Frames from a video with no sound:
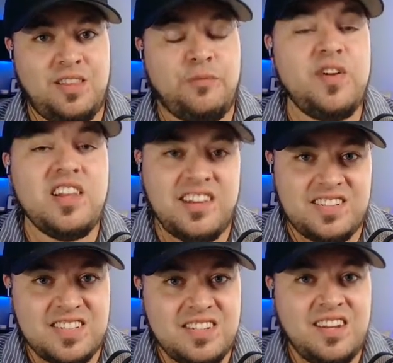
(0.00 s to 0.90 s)
the
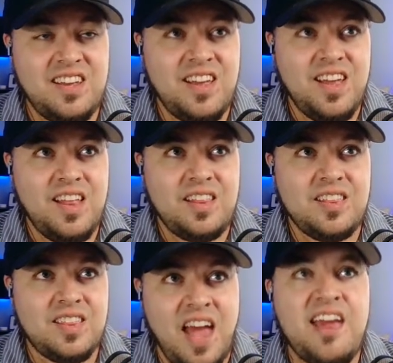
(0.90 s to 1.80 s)
Phillies,
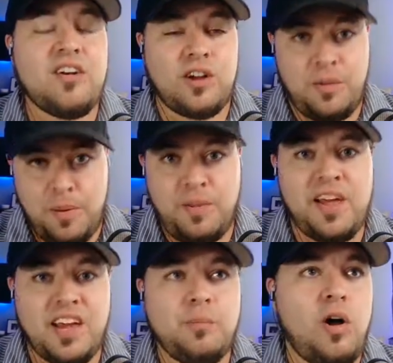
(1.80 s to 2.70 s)
they are going to be
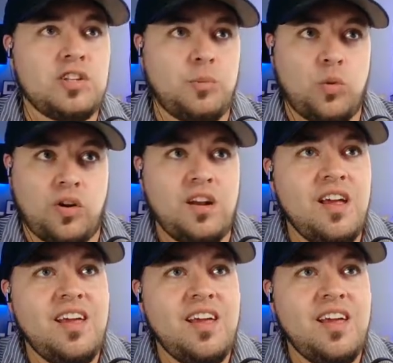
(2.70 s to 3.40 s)
playing in Baltimore.